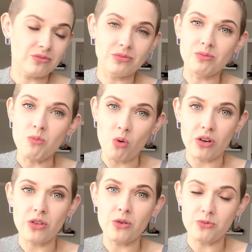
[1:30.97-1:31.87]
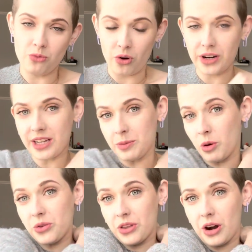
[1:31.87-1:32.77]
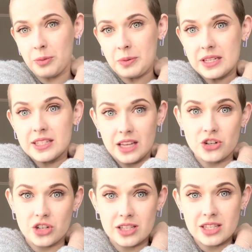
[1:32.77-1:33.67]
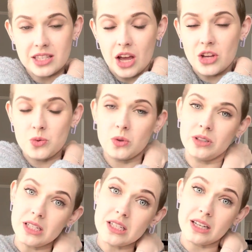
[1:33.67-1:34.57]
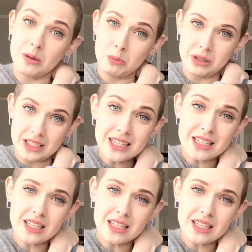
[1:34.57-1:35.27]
more than 4 chemotherapy sessions that you will need to complete,